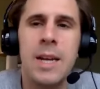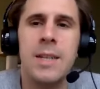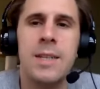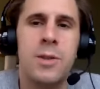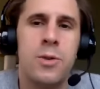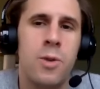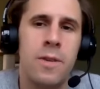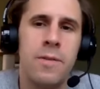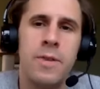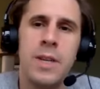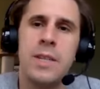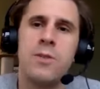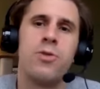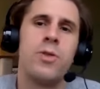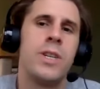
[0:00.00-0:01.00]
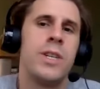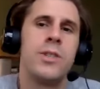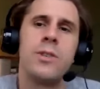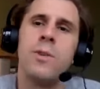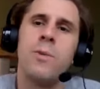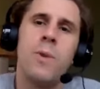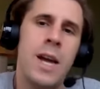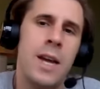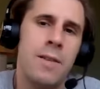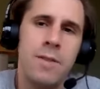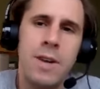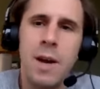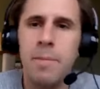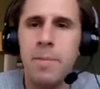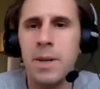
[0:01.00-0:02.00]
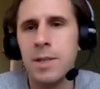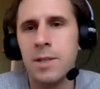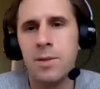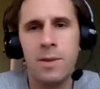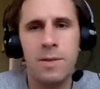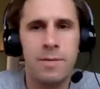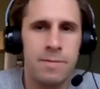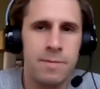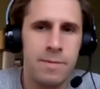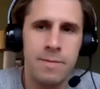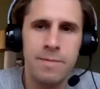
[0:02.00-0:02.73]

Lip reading: is sort of a traditional way of companies sort of,